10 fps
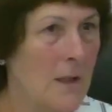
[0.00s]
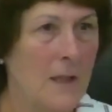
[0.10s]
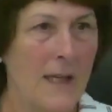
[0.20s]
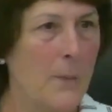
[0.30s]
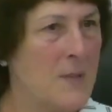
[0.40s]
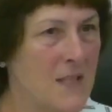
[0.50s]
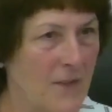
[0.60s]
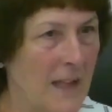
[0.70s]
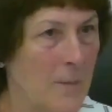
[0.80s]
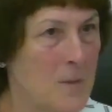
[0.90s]
It was
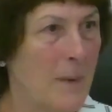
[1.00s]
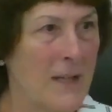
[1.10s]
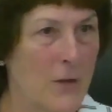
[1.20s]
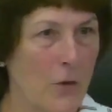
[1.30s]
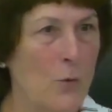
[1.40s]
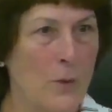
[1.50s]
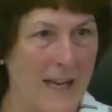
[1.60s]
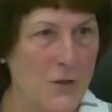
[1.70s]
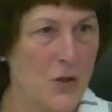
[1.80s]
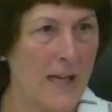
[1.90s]
developed by your own
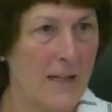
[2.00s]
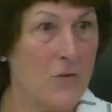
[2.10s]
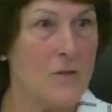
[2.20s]
educators.